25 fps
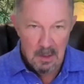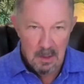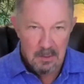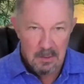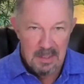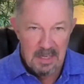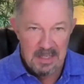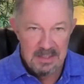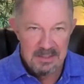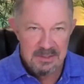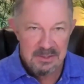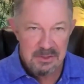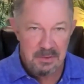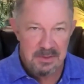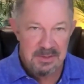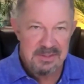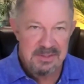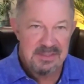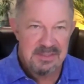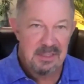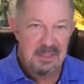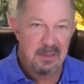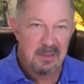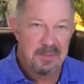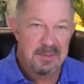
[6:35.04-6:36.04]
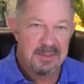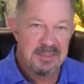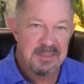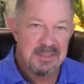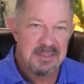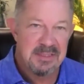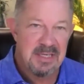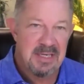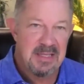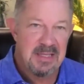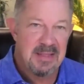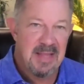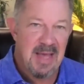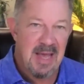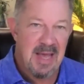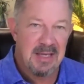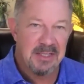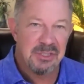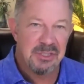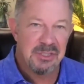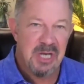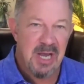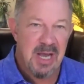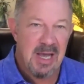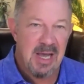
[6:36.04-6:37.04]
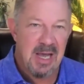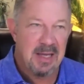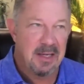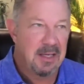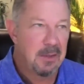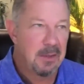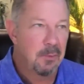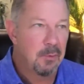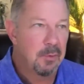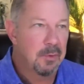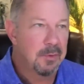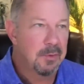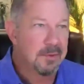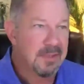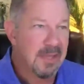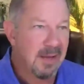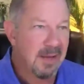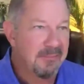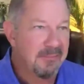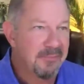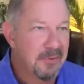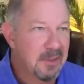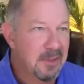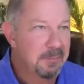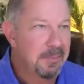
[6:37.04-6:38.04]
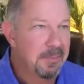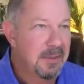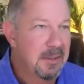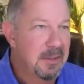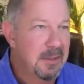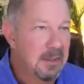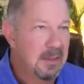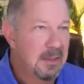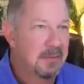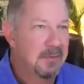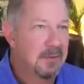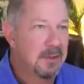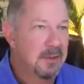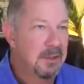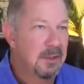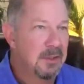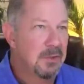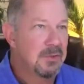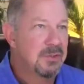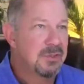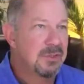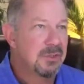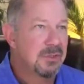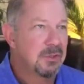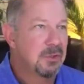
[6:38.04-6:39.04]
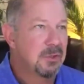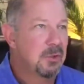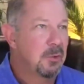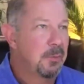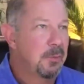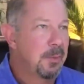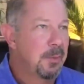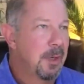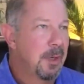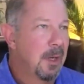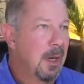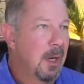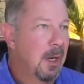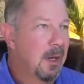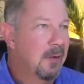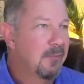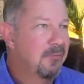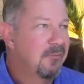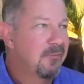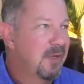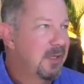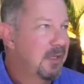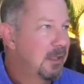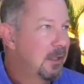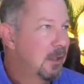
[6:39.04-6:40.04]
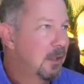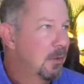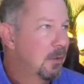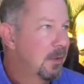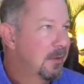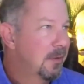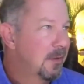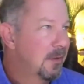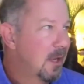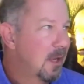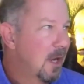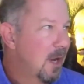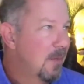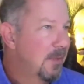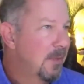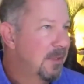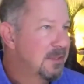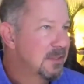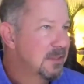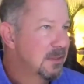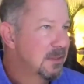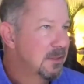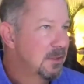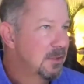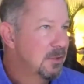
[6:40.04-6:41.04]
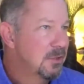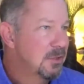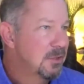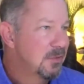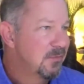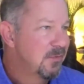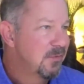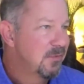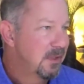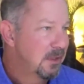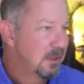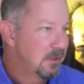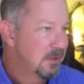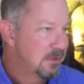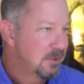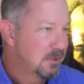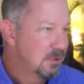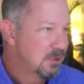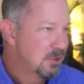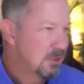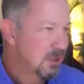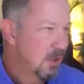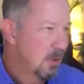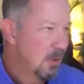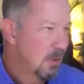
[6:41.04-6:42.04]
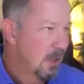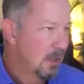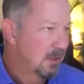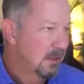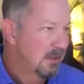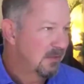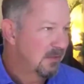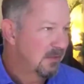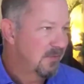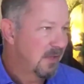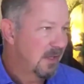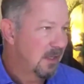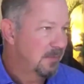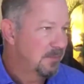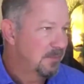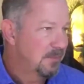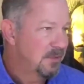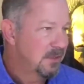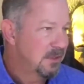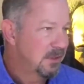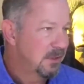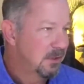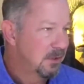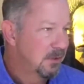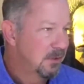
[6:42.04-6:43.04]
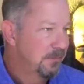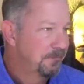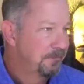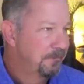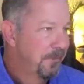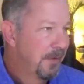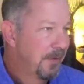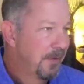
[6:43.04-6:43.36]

Okay, so the syllabus is in that chat. It will definitely be in the YouTube video, in the comments of the YouTube video. So Joe, I'll leave that up to you.